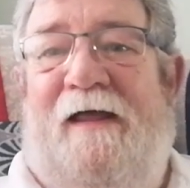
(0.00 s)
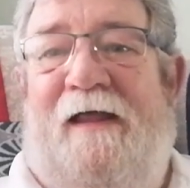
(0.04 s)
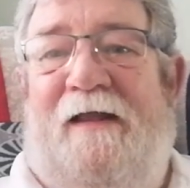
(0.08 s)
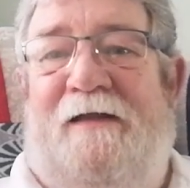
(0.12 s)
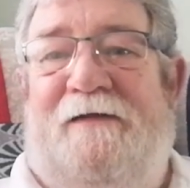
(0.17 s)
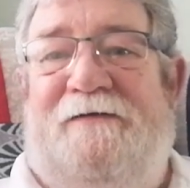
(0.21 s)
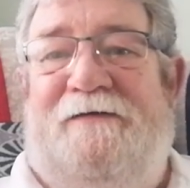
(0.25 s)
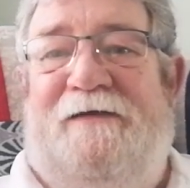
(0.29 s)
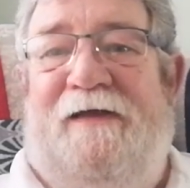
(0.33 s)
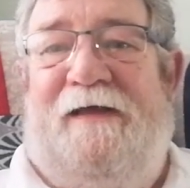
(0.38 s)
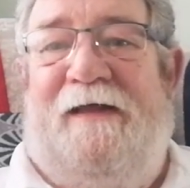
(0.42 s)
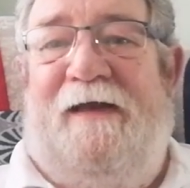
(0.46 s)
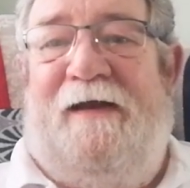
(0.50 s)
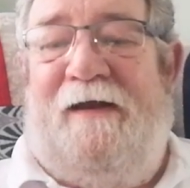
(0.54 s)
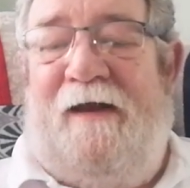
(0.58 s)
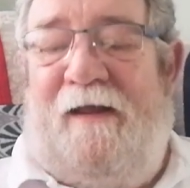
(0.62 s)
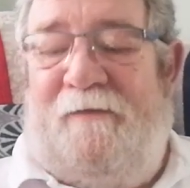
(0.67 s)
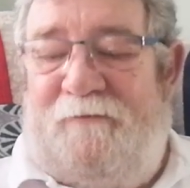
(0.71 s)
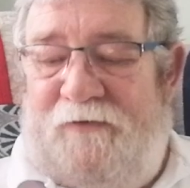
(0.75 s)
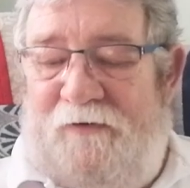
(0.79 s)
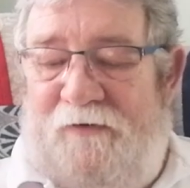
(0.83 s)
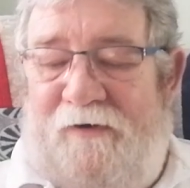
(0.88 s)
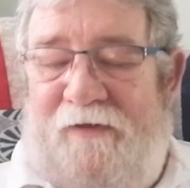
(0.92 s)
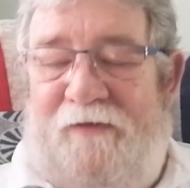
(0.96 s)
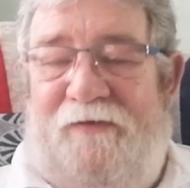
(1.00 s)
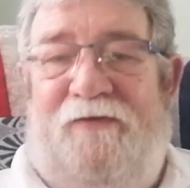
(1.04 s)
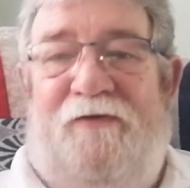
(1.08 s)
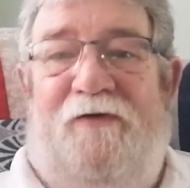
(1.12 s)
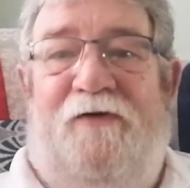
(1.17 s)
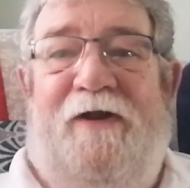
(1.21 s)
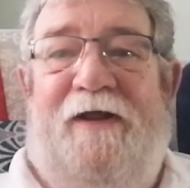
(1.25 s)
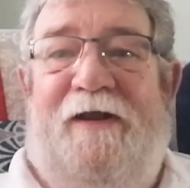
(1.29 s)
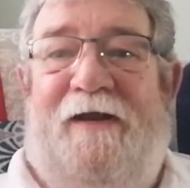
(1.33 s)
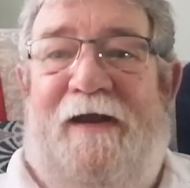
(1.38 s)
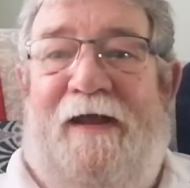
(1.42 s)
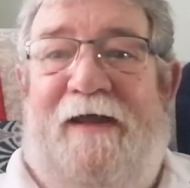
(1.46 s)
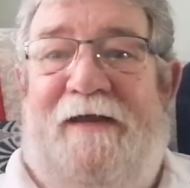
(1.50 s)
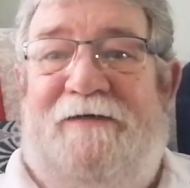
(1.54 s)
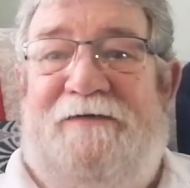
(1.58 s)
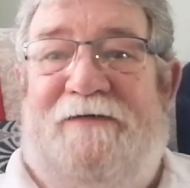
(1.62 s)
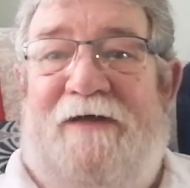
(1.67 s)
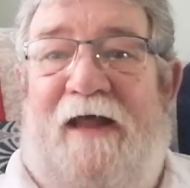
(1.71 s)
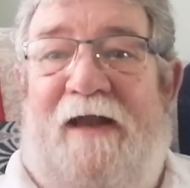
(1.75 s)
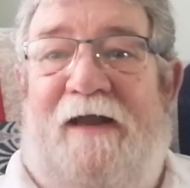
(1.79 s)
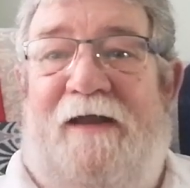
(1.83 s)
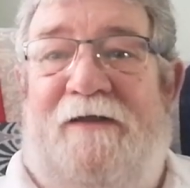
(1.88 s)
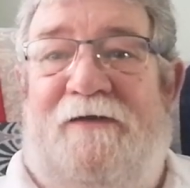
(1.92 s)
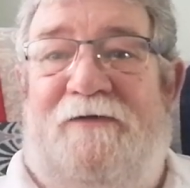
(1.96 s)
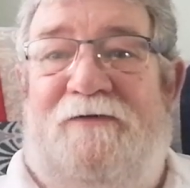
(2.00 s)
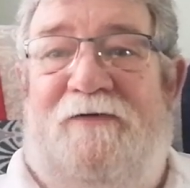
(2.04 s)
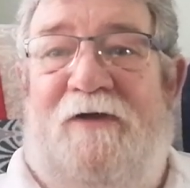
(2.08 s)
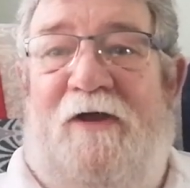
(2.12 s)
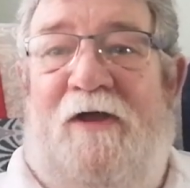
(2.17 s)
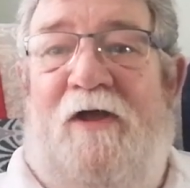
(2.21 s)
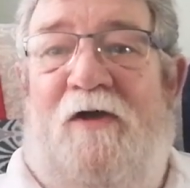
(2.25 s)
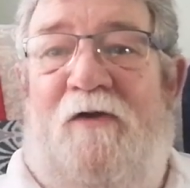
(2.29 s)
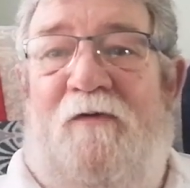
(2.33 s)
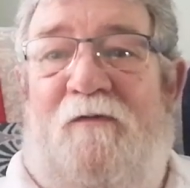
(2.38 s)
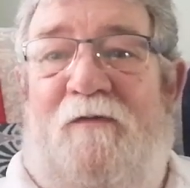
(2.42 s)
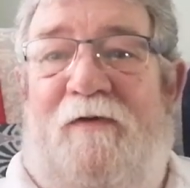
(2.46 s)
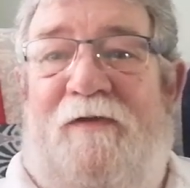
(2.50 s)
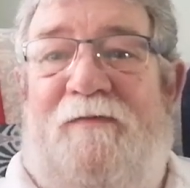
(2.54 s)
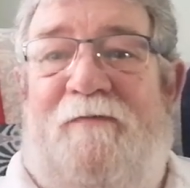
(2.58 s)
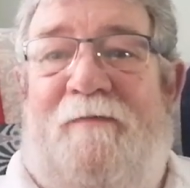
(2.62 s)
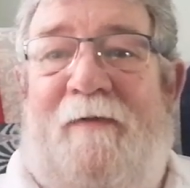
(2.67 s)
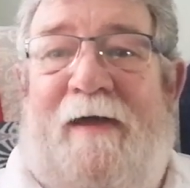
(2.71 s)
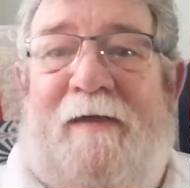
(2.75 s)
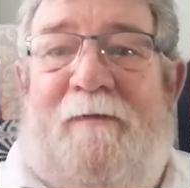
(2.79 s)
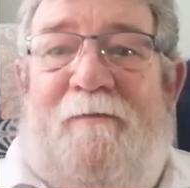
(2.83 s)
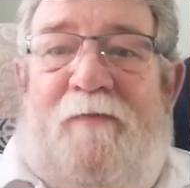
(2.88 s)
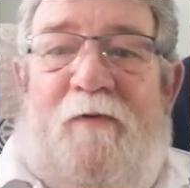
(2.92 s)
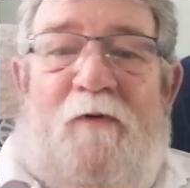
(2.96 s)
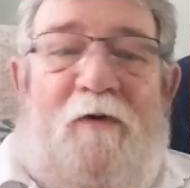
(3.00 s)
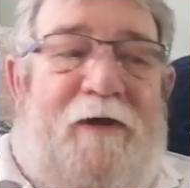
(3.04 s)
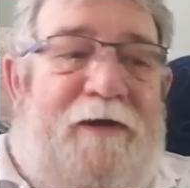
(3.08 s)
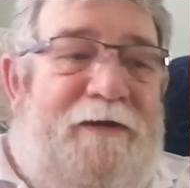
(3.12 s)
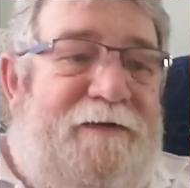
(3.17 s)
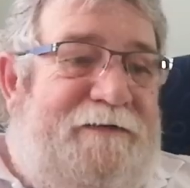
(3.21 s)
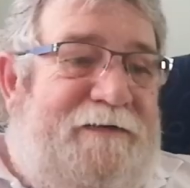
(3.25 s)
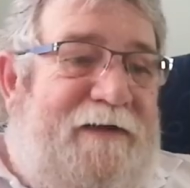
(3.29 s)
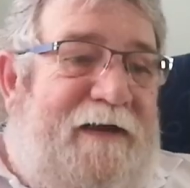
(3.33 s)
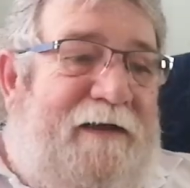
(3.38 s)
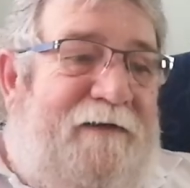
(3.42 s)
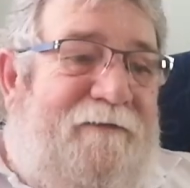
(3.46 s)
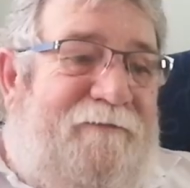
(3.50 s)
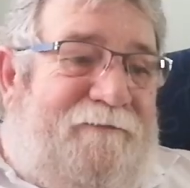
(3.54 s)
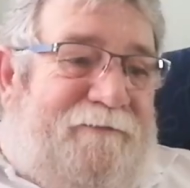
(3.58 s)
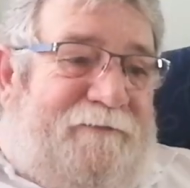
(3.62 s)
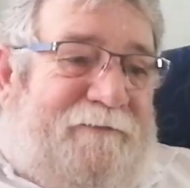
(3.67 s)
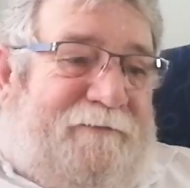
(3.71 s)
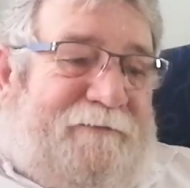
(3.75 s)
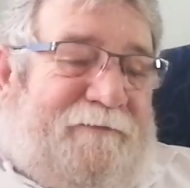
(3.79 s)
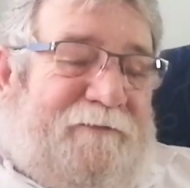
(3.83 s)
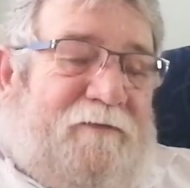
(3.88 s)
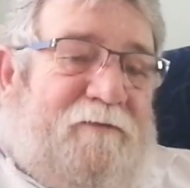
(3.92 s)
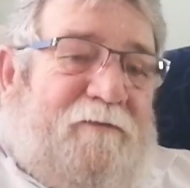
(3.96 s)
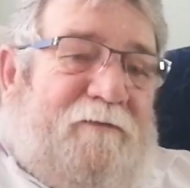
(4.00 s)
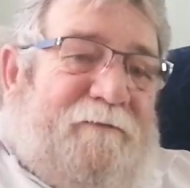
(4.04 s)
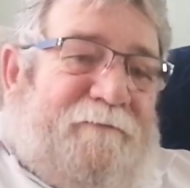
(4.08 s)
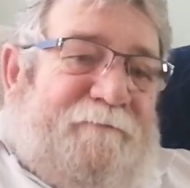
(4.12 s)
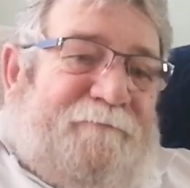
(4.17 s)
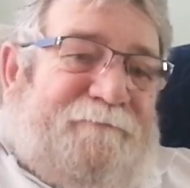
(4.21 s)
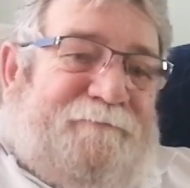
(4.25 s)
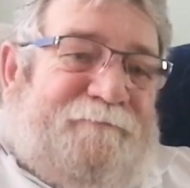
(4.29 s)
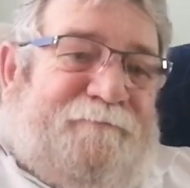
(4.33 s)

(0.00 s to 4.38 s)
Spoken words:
I'll stick it in. I'm doing a 30-day challenge with my boy's knife. Oh,